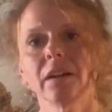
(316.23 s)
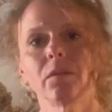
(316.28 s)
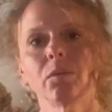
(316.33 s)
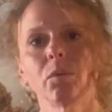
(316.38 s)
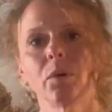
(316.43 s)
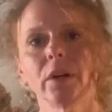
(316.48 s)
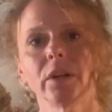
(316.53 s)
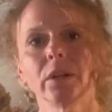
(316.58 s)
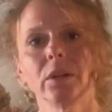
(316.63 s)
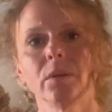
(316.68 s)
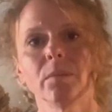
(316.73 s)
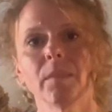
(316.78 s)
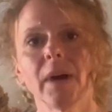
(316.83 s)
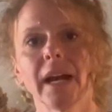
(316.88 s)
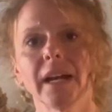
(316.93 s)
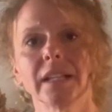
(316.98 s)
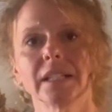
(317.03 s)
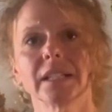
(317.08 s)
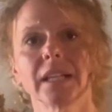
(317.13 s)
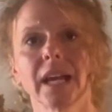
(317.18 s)
of what you
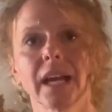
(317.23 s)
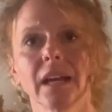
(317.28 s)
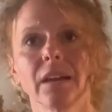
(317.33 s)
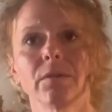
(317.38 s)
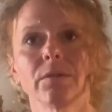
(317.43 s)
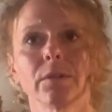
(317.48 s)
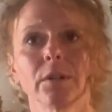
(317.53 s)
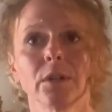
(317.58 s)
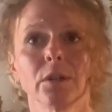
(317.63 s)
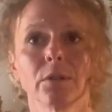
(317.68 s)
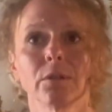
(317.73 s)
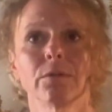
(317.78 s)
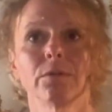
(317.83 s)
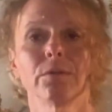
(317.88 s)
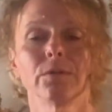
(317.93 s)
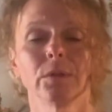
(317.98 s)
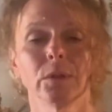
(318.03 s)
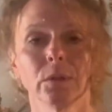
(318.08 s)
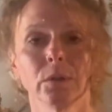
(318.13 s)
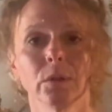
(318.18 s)
might take for your
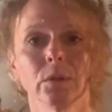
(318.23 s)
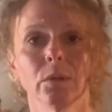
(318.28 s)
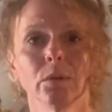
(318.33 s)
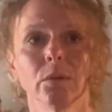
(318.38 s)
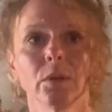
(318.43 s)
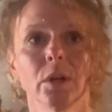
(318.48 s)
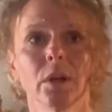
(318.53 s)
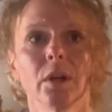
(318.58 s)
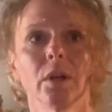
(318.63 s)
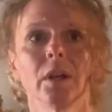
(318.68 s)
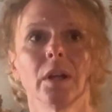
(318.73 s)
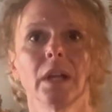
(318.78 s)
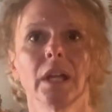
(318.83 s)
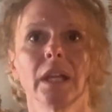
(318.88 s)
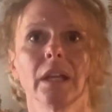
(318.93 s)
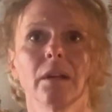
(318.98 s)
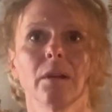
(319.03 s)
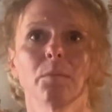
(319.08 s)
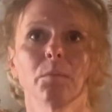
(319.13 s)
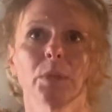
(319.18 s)
food,
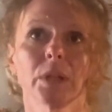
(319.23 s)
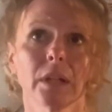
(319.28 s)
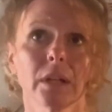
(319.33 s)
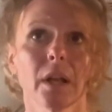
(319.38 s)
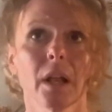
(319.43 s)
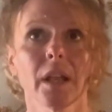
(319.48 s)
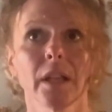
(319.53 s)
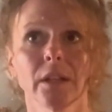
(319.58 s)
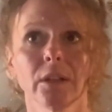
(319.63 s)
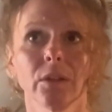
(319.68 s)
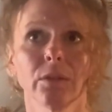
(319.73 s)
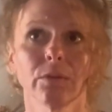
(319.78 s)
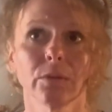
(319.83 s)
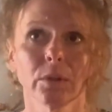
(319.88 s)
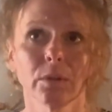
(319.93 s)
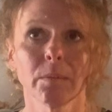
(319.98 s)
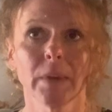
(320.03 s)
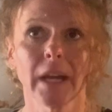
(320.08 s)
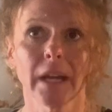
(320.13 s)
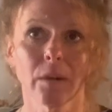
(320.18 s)
put it all in your
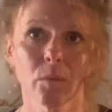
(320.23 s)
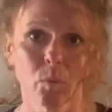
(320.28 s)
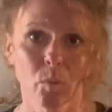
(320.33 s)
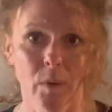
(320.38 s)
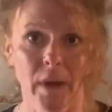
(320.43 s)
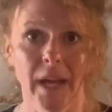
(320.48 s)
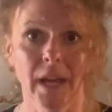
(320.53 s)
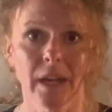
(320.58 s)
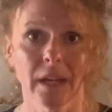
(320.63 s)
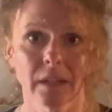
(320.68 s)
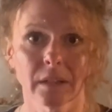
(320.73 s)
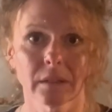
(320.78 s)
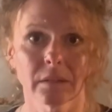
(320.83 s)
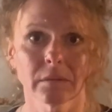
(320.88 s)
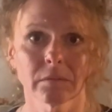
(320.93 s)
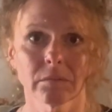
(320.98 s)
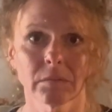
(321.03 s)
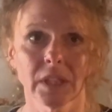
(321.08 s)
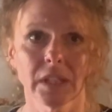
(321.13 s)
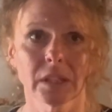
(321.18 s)
food bag and weigh it
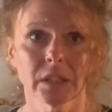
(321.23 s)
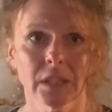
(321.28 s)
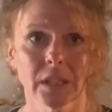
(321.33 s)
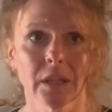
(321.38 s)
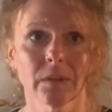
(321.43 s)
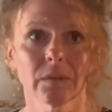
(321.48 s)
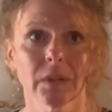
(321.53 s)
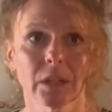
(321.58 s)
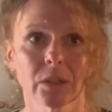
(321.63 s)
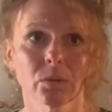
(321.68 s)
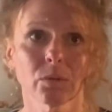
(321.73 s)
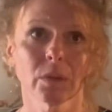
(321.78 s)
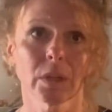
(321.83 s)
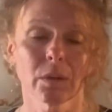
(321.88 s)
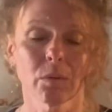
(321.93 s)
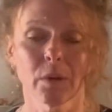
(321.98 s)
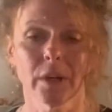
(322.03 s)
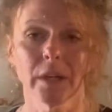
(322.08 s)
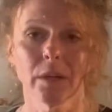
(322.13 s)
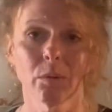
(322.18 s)
and see if that's really
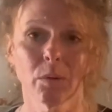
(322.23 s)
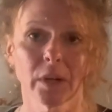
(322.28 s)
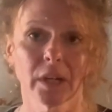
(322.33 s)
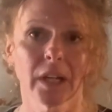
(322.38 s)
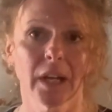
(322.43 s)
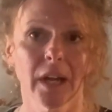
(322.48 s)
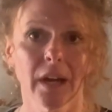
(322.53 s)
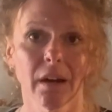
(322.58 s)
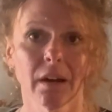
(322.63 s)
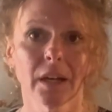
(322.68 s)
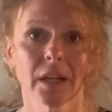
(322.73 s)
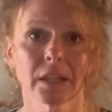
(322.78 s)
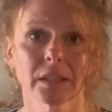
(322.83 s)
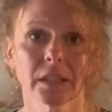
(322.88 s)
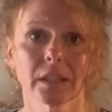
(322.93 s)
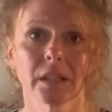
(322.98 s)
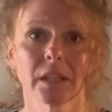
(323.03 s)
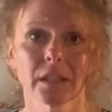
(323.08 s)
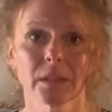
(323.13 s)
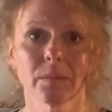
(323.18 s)
what you want to carry, because
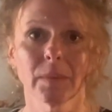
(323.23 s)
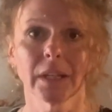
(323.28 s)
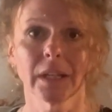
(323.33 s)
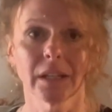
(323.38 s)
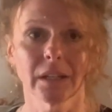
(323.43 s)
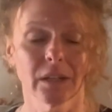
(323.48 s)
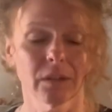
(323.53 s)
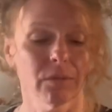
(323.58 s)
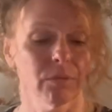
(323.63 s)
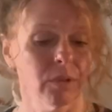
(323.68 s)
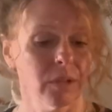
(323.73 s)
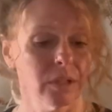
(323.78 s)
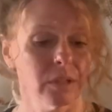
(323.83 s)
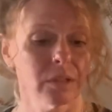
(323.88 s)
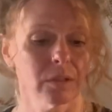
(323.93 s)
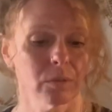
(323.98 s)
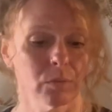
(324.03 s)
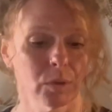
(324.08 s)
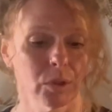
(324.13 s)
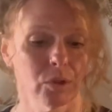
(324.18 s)
it does make a
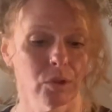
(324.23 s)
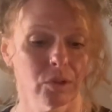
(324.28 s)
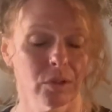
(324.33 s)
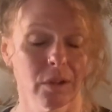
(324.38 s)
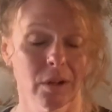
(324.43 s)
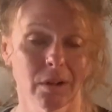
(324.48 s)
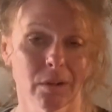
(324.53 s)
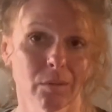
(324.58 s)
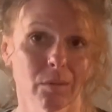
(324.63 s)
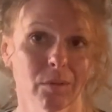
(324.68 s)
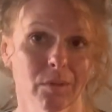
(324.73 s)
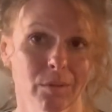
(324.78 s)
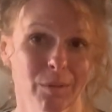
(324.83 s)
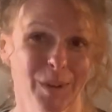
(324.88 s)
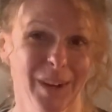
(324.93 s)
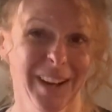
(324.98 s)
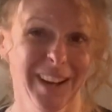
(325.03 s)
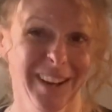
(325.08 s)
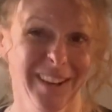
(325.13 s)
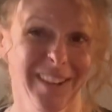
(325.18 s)
difference when you start
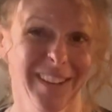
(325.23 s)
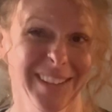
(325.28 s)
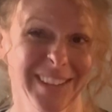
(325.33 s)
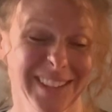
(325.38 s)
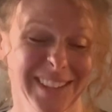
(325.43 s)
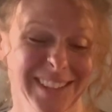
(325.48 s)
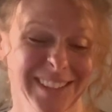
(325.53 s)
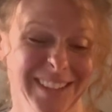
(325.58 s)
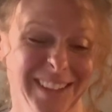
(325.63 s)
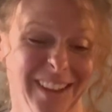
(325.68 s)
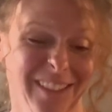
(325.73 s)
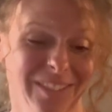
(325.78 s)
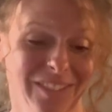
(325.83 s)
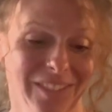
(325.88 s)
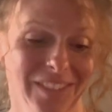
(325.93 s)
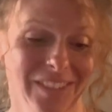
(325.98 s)
weighing all this stuff.